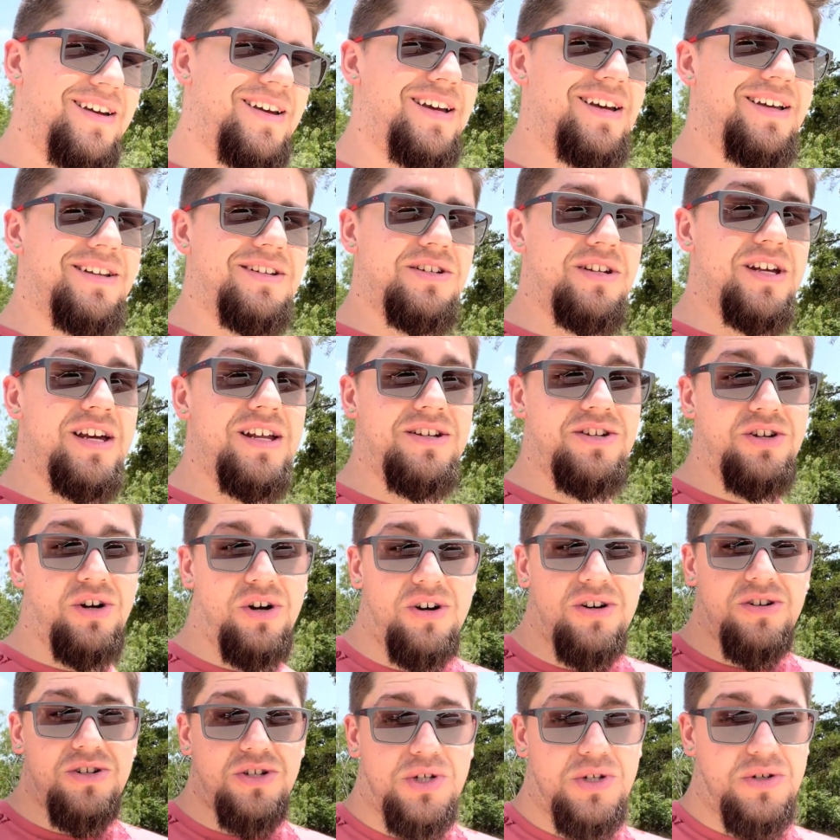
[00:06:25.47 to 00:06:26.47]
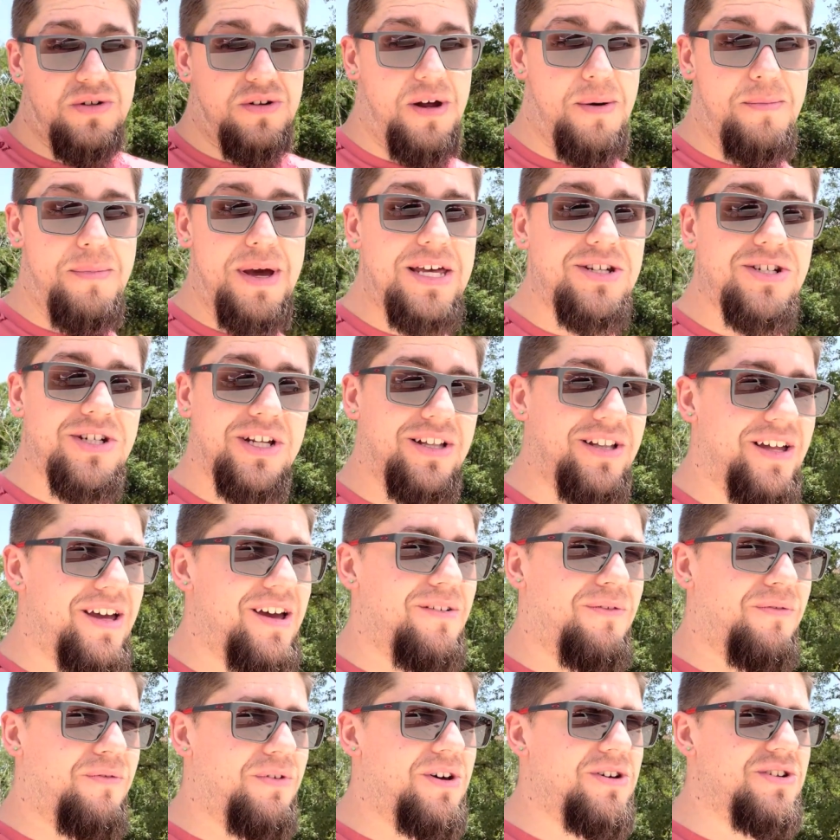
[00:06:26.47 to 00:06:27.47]
It turns amazingly.
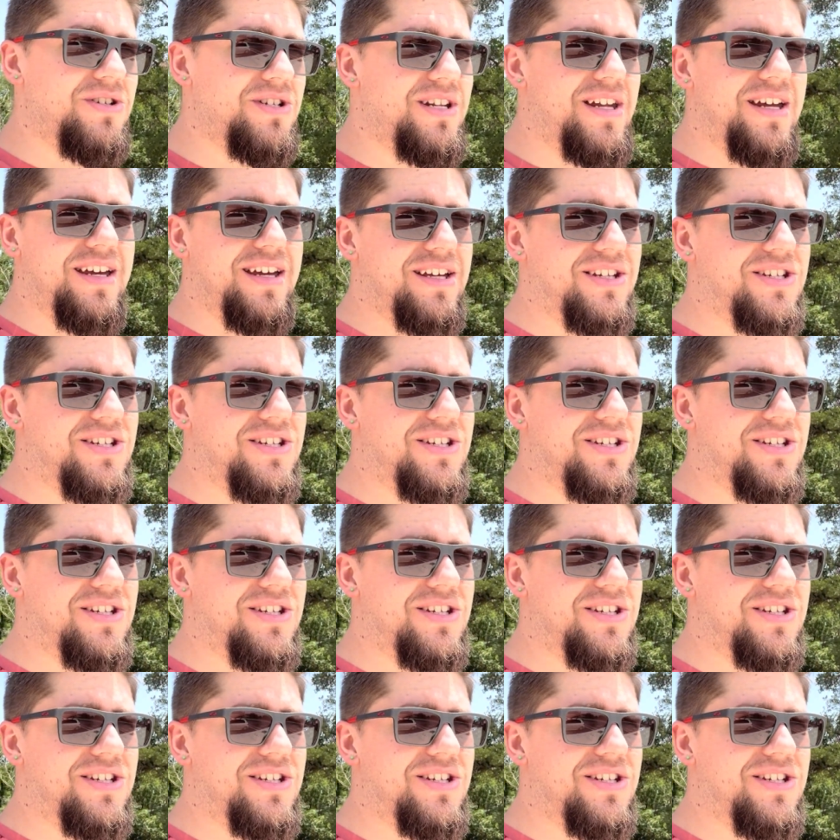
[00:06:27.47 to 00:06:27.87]
It feels like